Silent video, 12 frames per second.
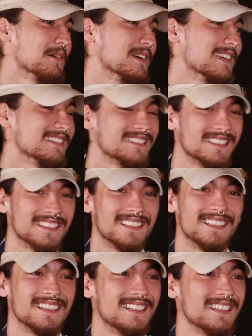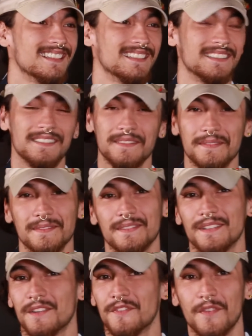always
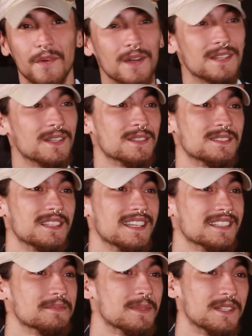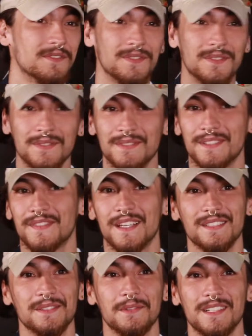afford those things. But if
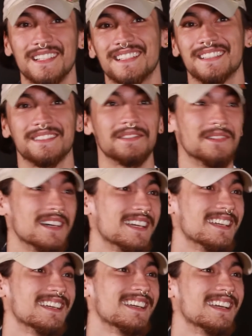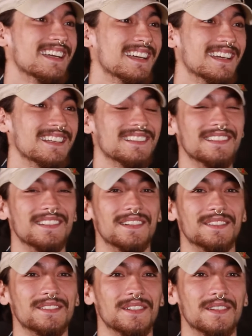there's a will, there's a way. Right.
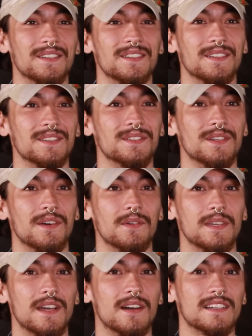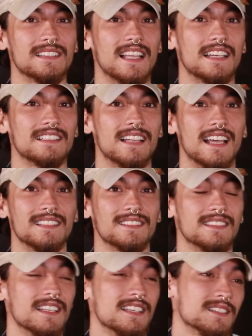So, we always like nicer
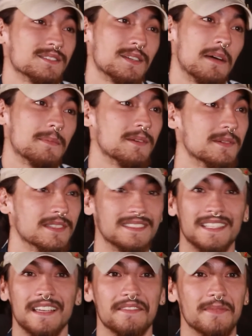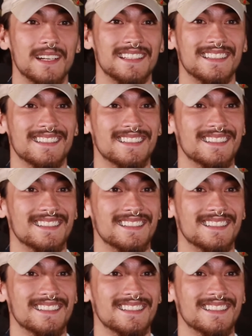things. So, I mean, we'll save money.